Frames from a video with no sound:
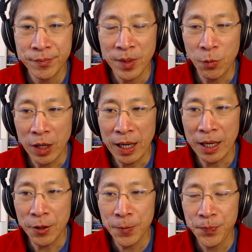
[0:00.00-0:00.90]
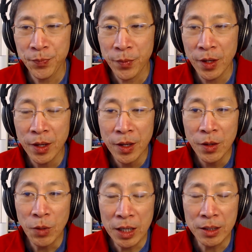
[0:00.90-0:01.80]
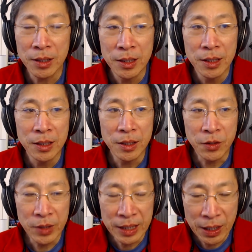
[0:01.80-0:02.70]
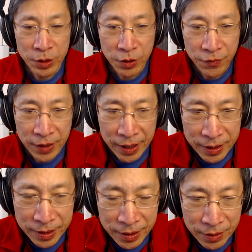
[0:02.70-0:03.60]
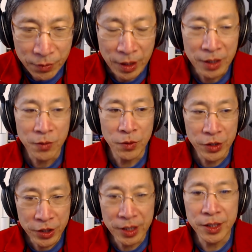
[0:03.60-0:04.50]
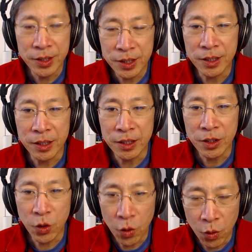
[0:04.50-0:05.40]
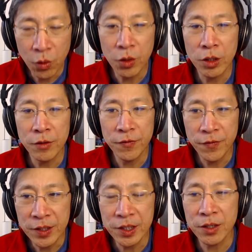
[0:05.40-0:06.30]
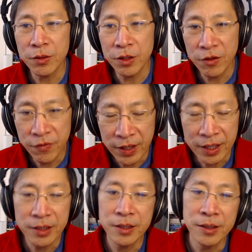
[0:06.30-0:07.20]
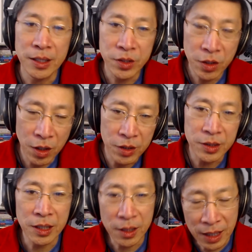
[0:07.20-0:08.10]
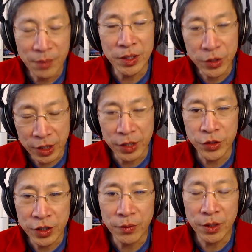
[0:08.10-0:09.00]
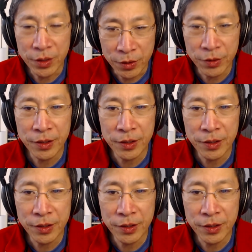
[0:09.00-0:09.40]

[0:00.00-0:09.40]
Wow. Well, the greenhouse effect, right, which is the core physical effect that's causing climate change here on Earth,